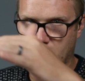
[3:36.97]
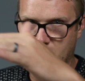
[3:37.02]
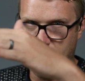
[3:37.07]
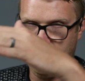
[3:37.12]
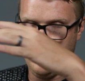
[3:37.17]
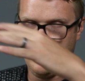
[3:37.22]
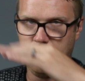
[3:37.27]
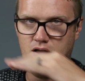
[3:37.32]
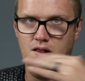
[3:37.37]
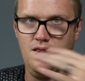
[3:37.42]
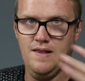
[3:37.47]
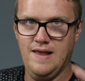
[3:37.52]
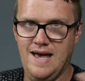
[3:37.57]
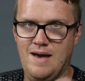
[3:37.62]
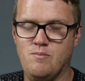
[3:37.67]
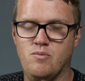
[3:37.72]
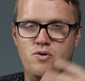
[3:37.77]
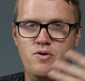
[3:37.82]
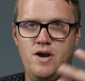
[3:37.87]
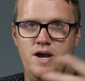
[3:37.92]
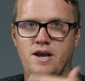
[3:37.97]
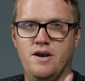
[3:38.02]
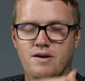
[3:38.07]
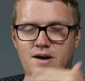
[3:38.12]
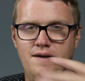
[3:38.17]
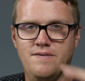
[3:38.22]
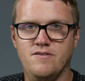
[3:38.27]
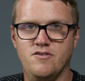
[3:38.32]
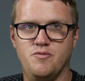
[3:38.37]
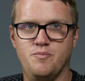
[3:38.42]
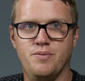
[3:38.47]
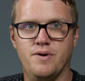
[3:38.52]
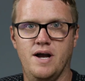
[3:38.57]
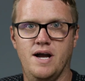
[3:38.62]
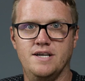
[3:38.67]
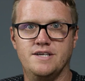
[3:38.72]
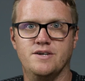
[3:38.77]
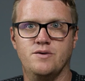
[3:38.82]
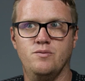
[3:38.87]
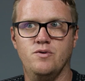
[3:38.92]
are a collaborator on this
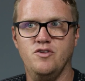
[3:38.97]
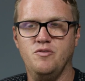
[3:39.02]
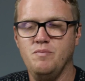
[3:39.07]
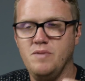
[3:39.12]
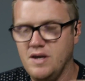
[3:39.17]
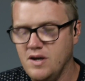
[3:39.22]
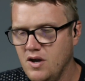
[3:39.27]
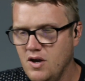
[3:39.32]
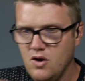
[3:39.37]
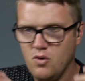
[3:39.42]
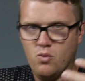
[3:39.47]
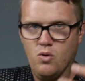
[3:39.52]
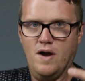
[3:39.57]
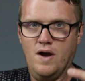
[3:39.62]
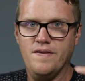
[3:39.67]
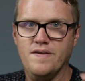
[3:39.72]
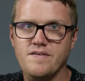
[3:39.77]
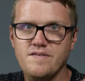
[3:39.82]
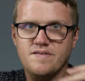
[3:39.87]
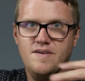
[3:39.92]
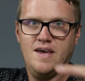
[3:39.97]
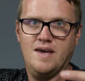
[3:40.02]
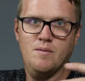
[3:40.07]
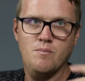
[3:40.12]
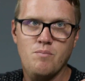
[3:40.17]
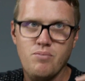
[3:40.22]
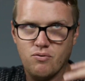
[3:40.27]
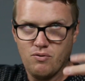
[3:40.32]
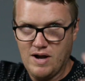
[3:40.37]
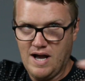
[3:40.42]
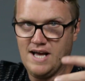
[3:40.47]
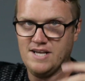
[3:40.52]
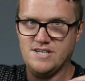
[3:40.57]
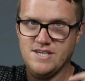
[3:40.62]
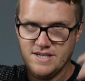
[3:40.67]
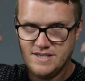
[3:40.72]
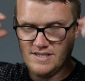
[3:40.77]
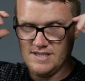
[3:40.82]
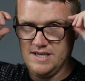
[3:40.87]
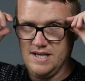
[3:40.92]
project with me. We're on the same
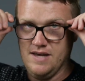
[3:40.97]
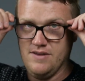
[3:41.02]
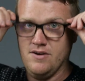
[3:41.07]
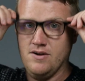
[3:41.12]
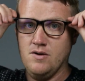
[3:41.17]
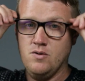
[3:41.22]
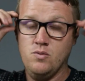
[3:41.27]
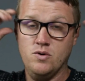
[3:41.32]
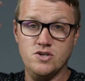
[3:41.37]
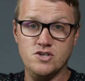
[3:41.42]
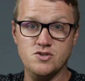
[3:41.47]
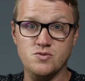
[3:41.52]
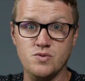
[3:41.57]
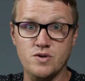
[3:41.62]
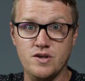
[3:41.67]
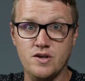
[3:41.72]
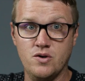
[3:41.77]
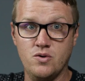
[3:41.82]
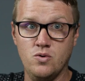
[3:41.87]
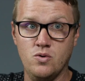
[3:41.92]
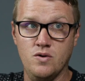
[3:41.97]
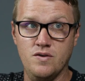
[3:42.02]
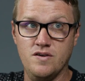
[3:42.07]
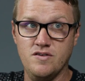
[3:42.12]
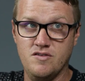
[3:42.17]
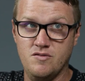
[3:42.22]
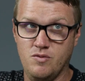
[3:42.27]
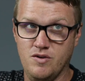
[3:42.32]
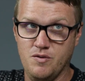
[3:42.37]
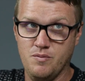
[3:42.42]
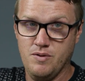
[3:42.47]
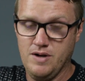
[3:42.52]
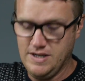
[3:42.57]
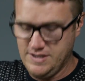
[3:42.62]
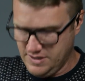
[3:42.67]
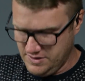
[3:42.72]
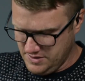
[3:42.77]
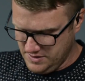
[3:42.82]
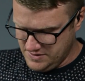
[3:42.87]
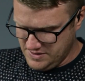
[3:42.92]
project together, which is really cool. This is what the
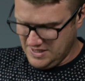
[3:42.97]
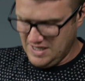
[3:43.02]
project looks